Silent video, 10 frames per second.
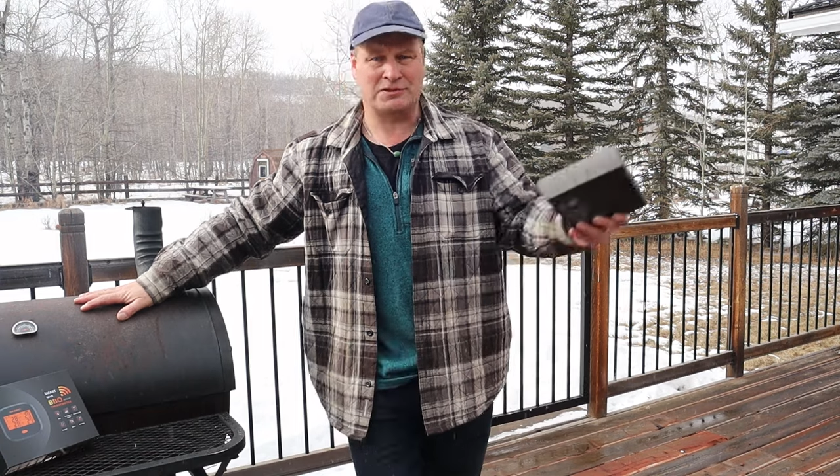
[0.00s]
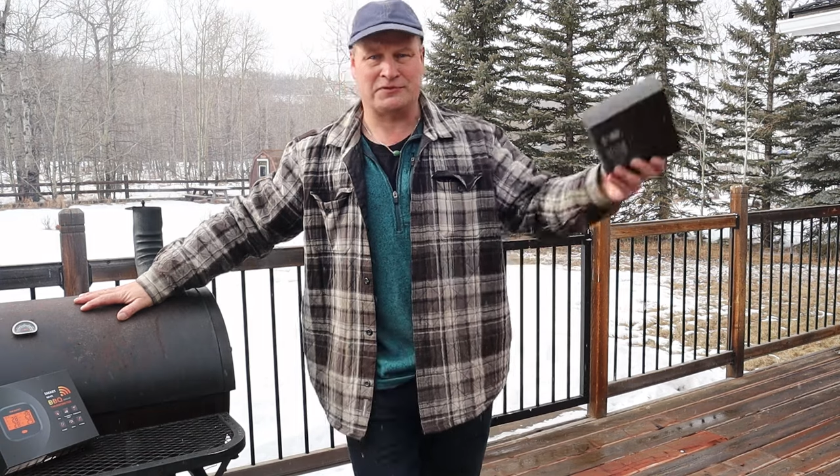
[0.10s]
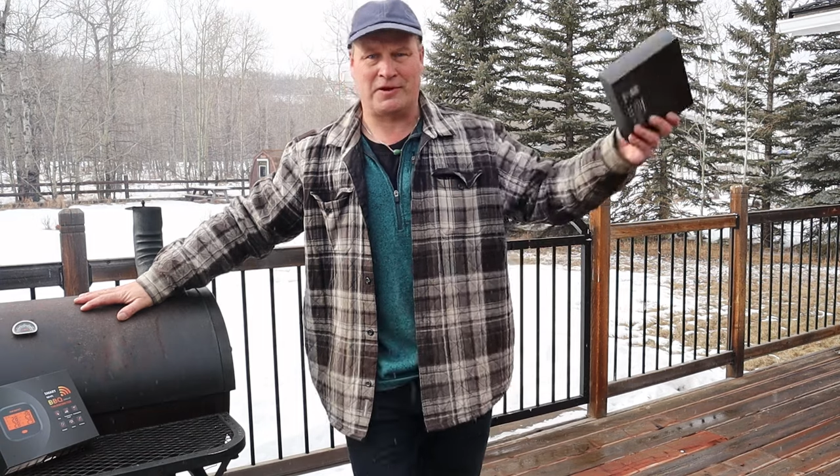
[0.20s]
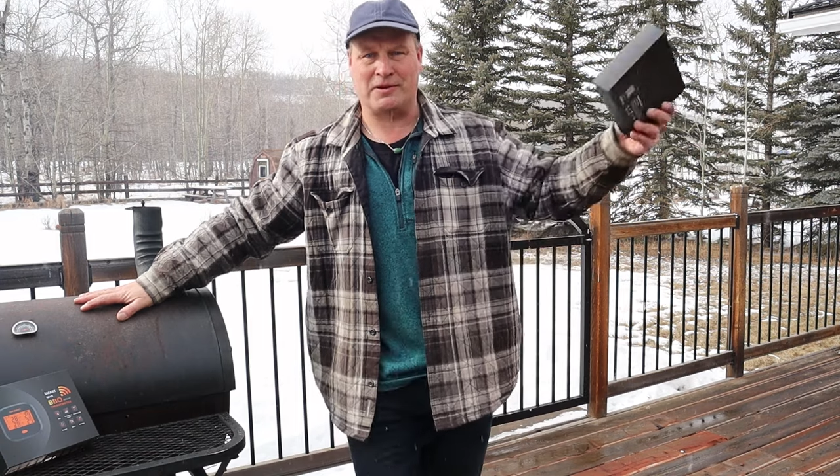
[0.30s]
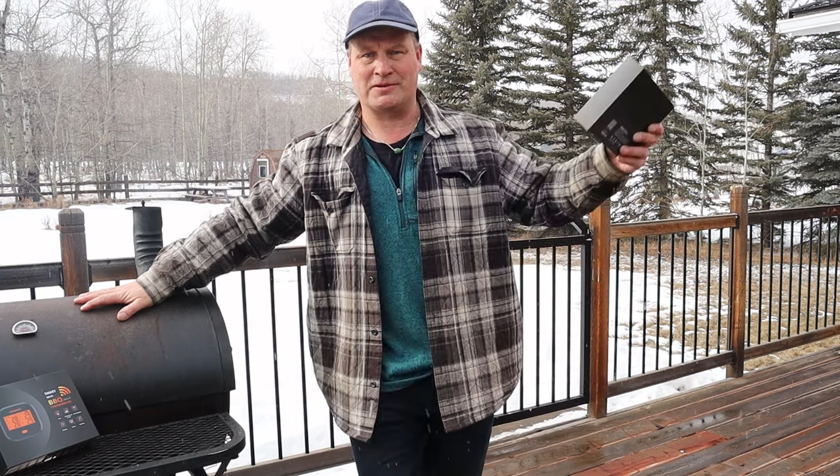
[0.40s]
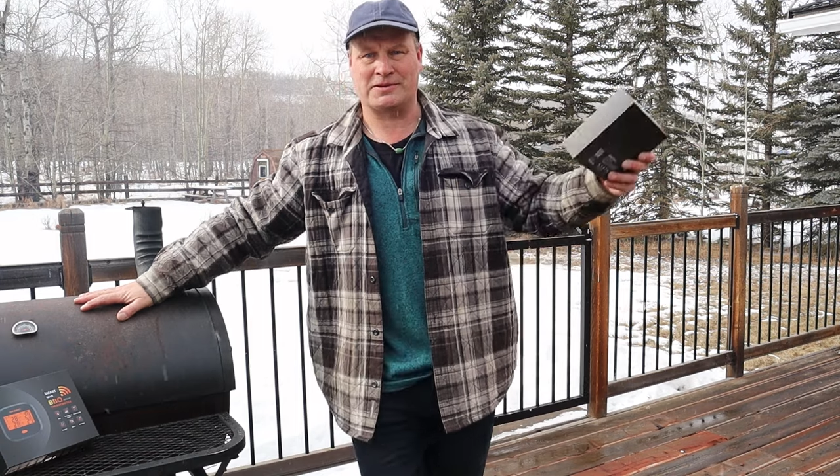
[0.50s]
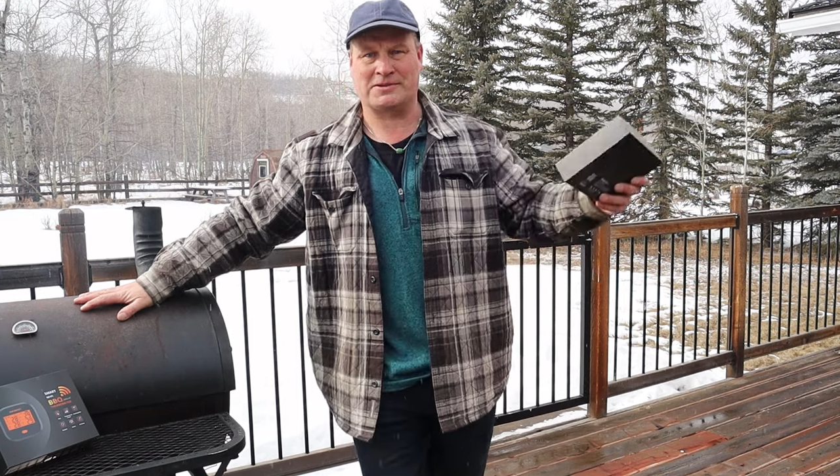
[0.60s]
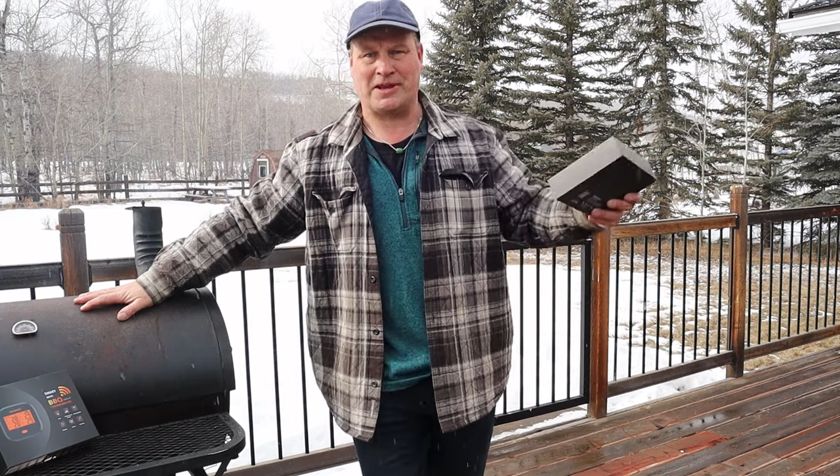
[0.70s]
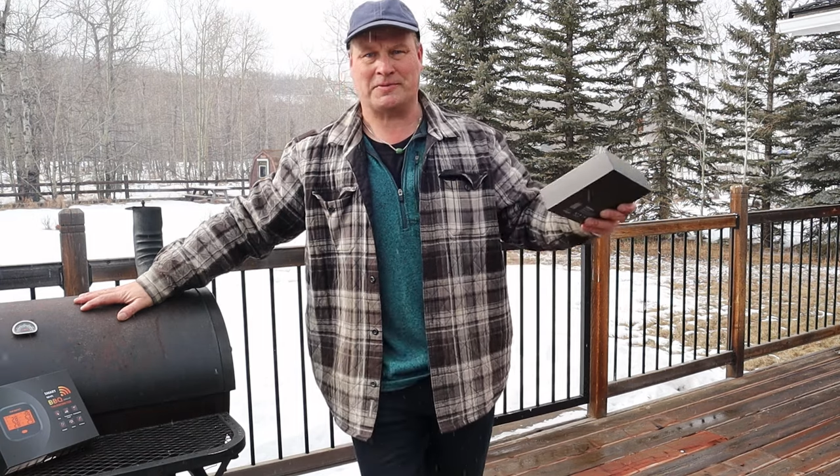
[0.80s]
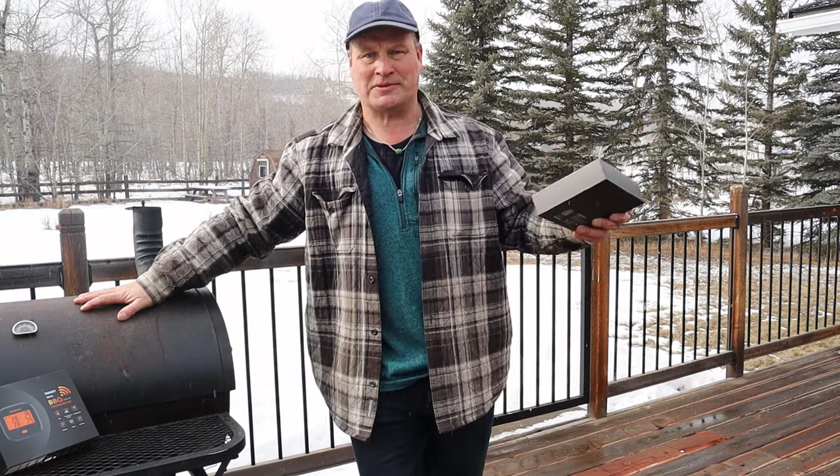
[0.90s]
Just follow the
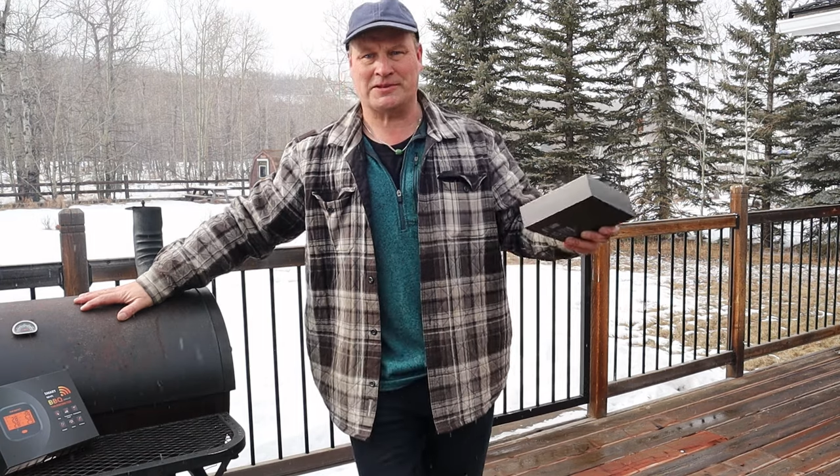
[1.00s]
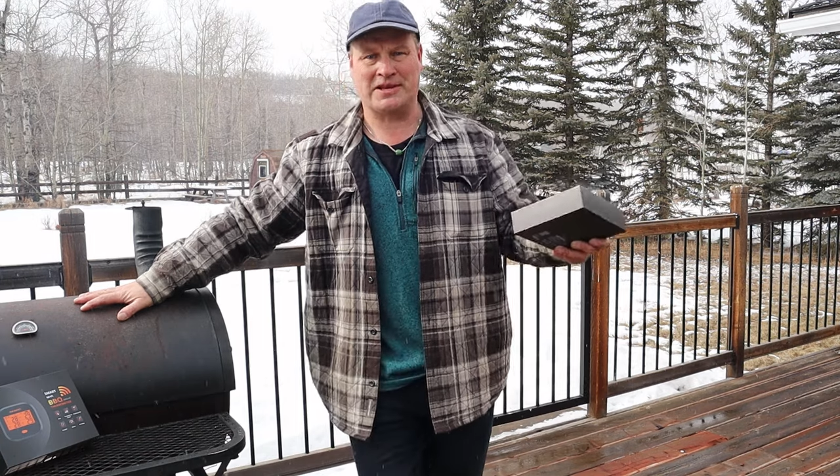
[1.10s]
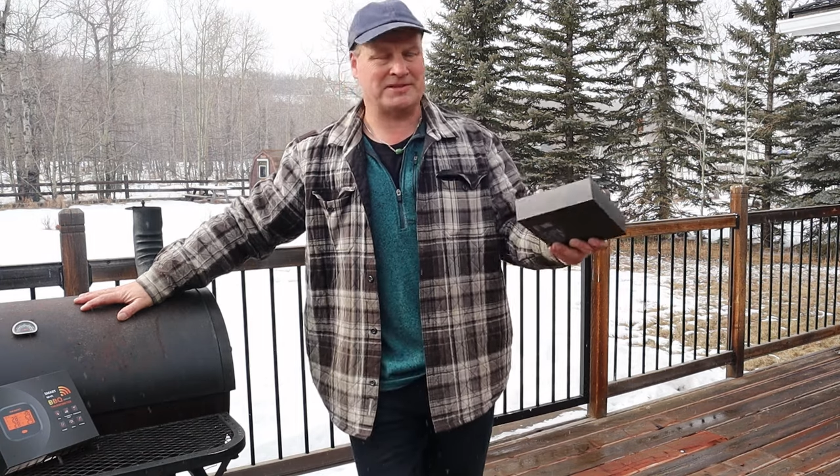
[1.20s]
steps.